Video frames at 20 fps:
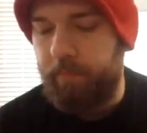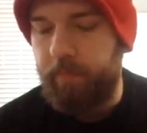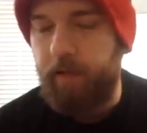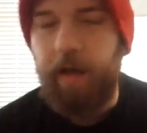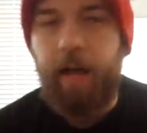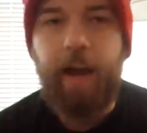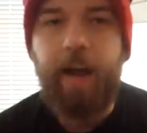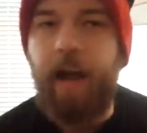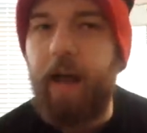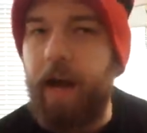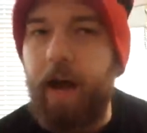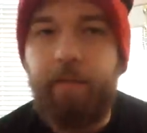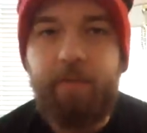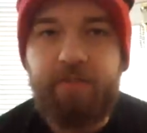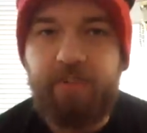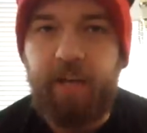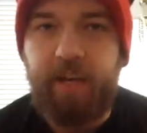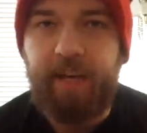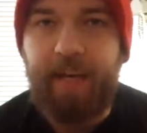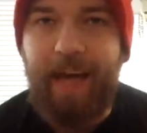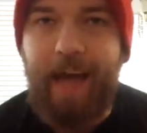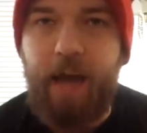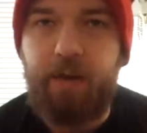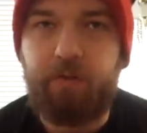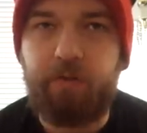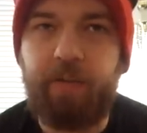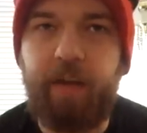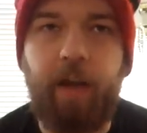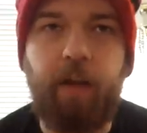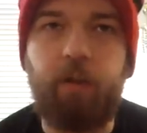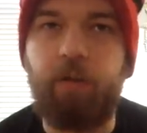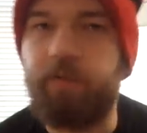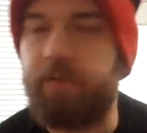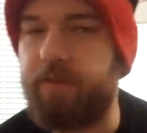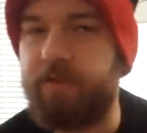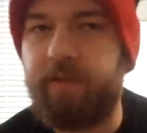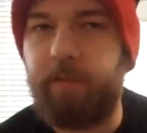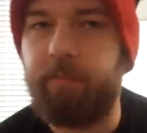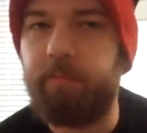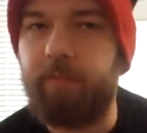Not not obviously a casual title,
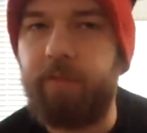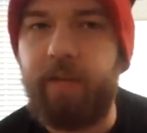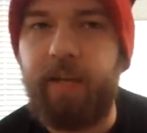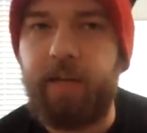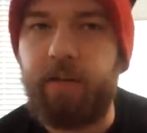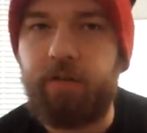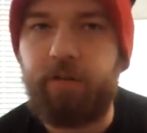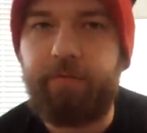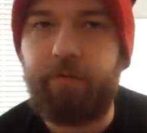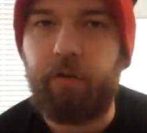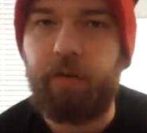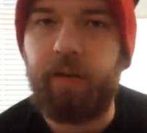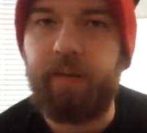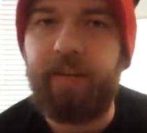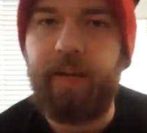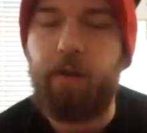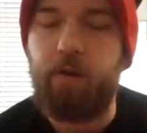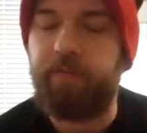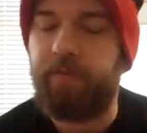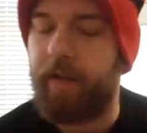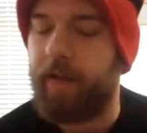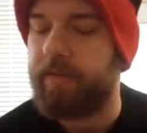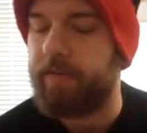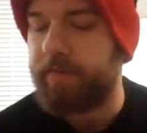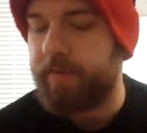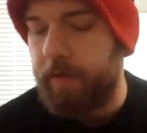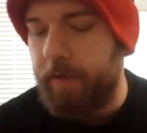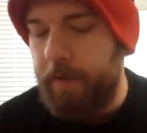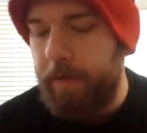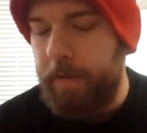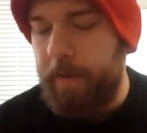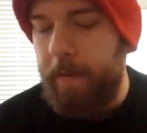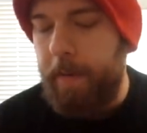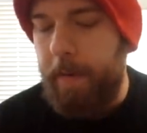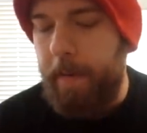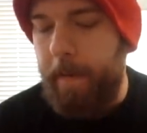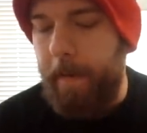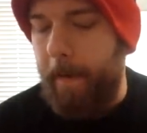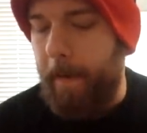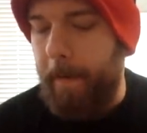just something niche for Nintendo fans.
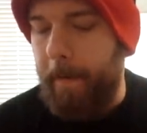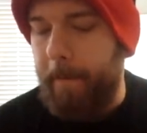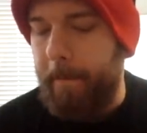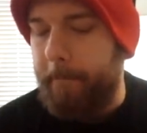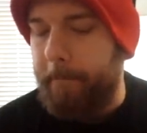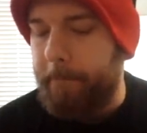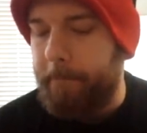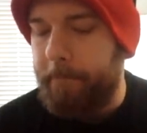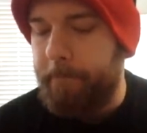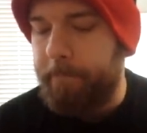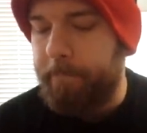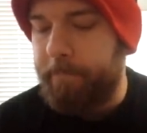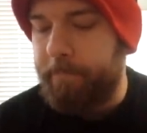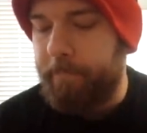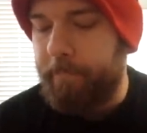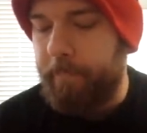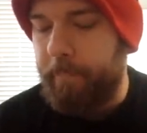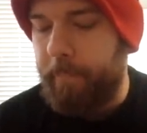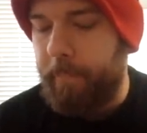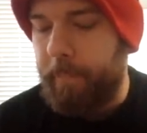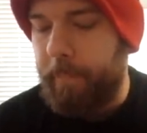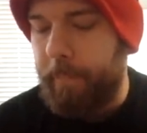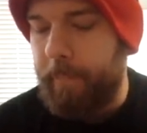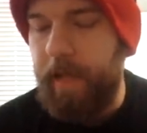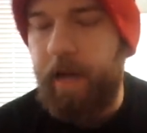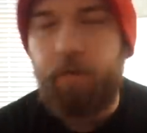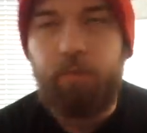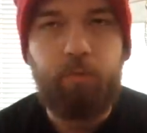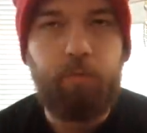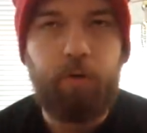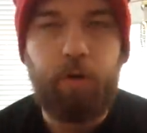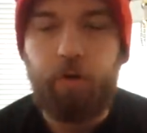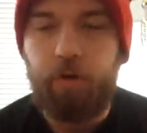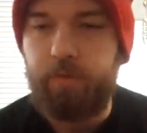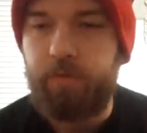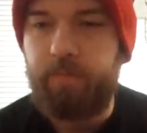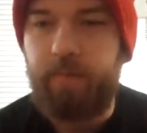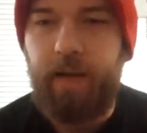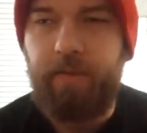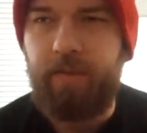Um, yeah, who
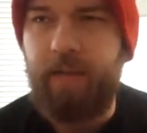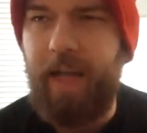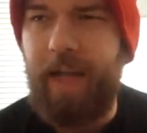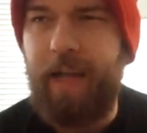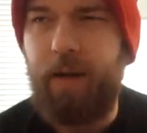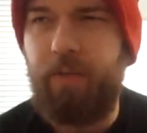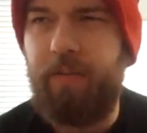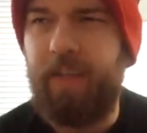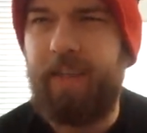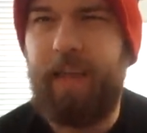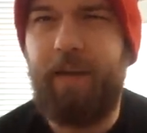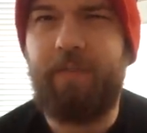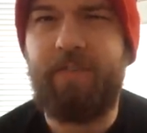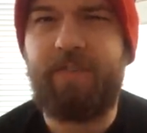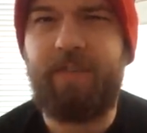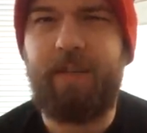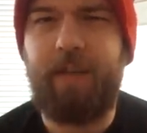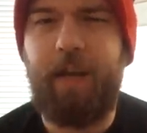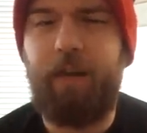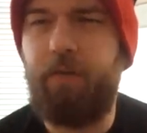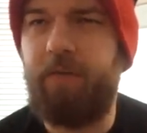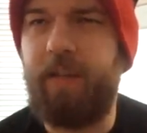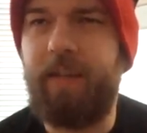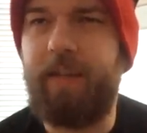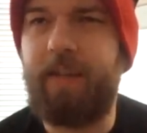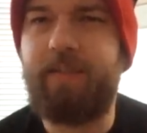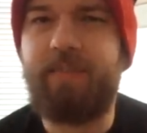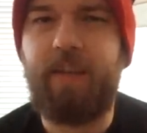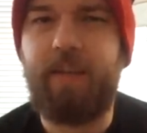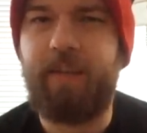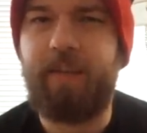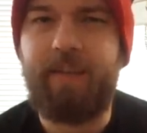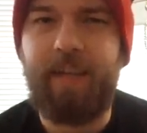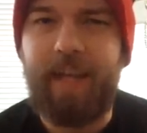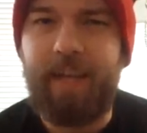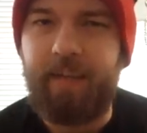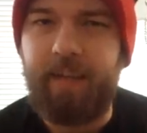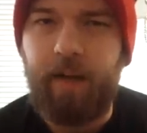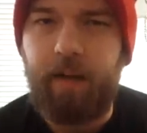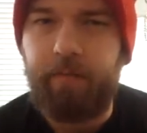knows? They haven't, I don't think they haven't set. I don't think they set a
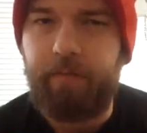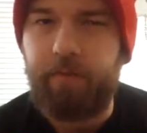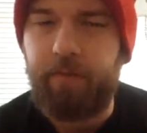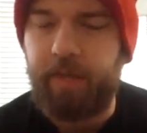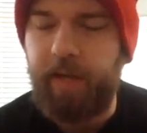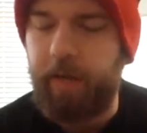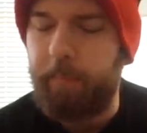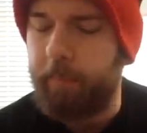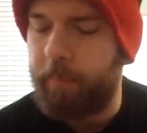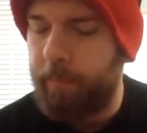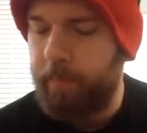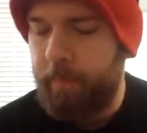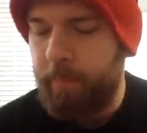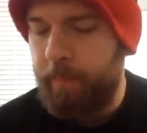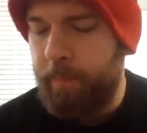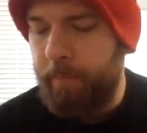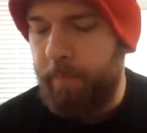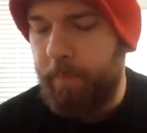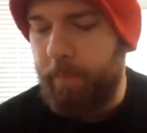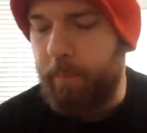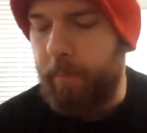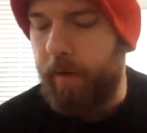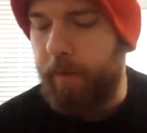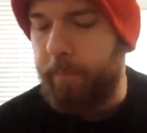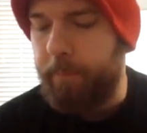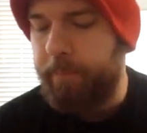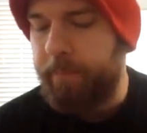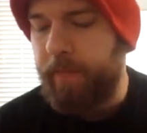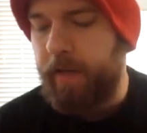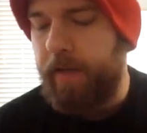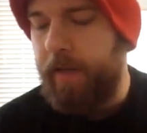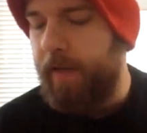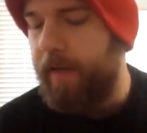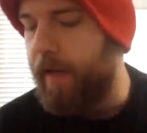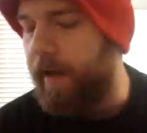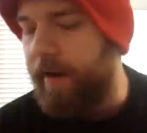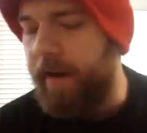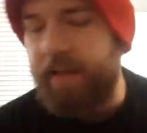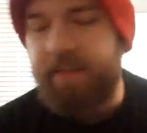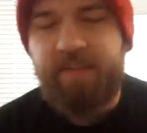date yet for the game. But
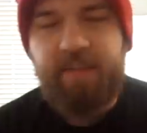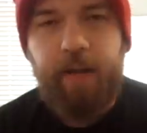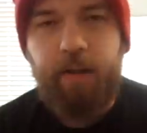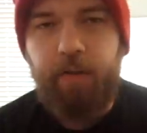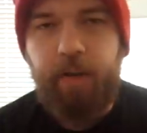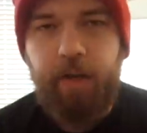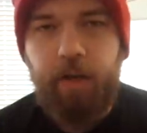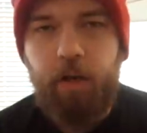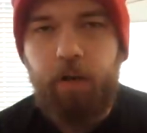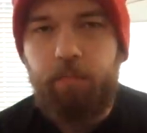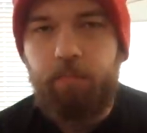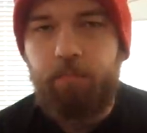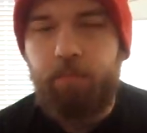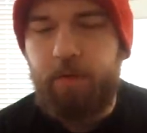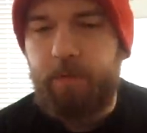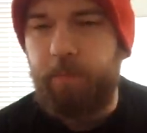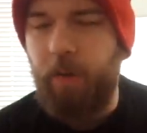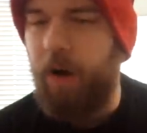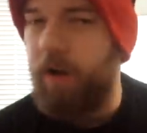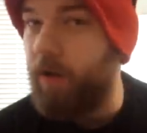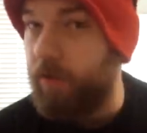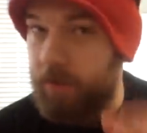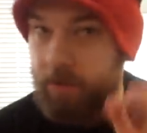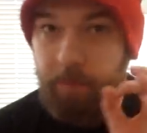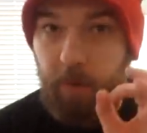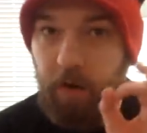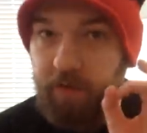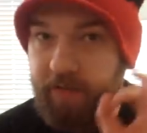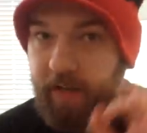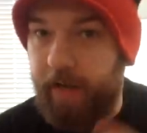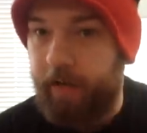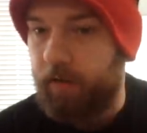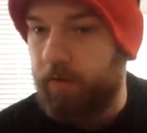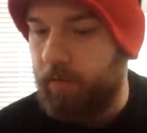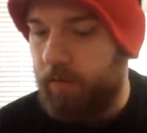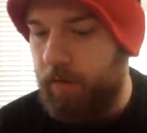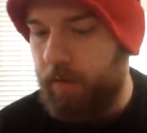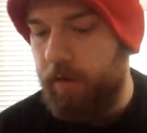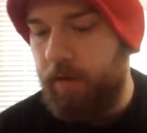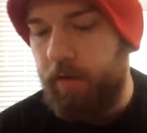yeah, next title here, small small title.